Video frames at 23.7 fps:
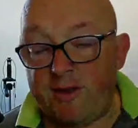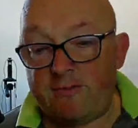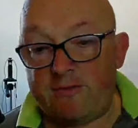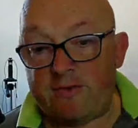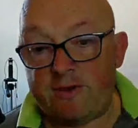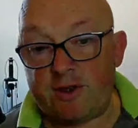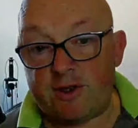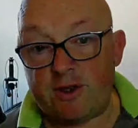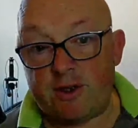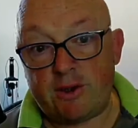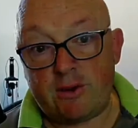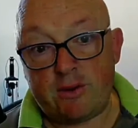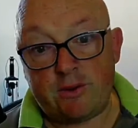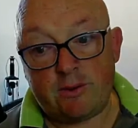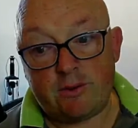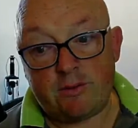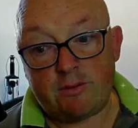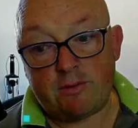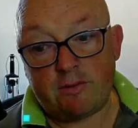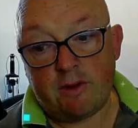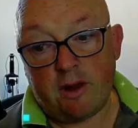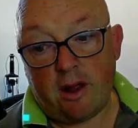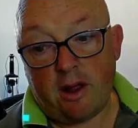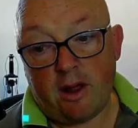of June
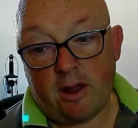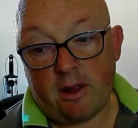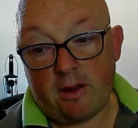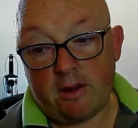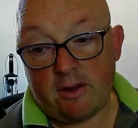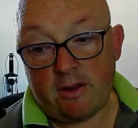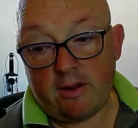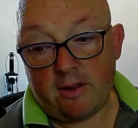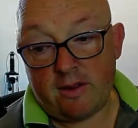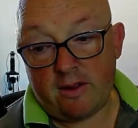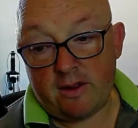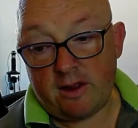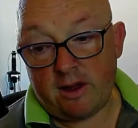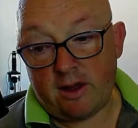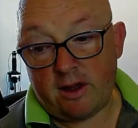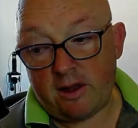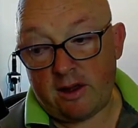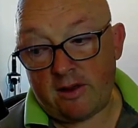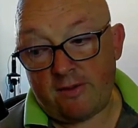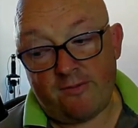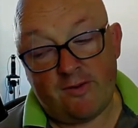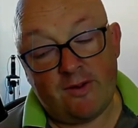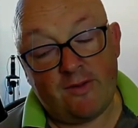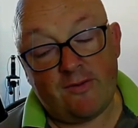and
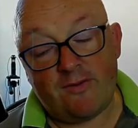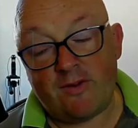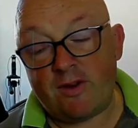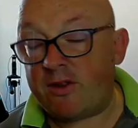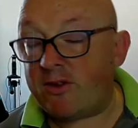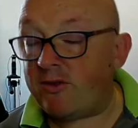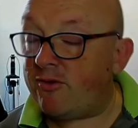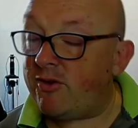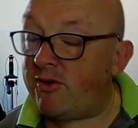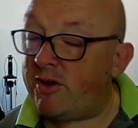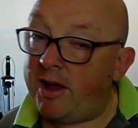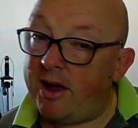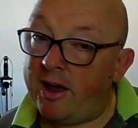6:53